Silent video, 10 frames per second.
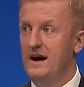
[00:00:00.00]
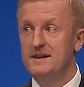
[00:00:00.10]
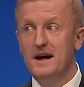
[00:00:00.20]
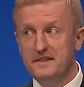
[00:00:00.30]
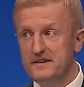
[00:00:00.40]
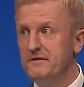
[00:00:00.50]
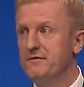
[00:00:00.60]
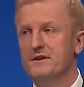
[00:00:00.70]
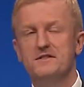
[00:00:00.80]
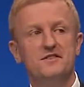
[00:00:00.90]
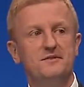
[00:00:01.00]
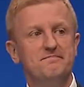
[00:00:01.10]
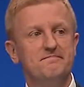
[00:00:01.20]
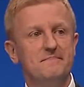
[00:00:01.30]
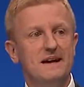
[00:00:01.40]
Another difference
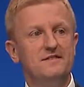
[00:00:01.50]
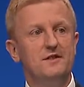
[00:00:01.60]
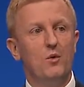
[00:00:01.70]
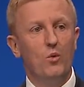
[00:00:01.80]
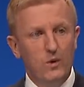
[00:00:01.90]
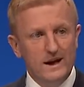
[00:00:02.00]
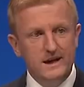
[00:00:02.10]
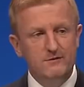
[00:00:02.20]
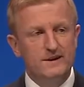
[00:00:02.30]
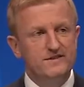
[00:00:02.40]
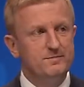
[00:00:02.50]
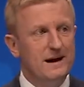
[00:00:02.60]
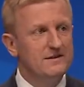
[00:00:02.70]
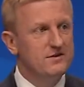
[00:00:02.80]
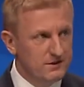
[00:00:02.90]
is that we
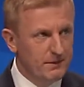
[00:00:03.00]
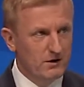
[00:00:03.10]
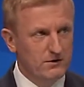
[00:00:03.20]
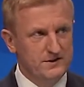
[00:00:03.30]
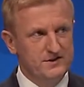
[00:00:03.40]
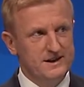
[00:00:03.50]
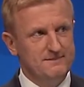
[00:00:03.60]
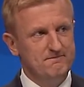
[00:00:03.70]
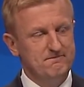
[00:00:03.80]
respect democracy.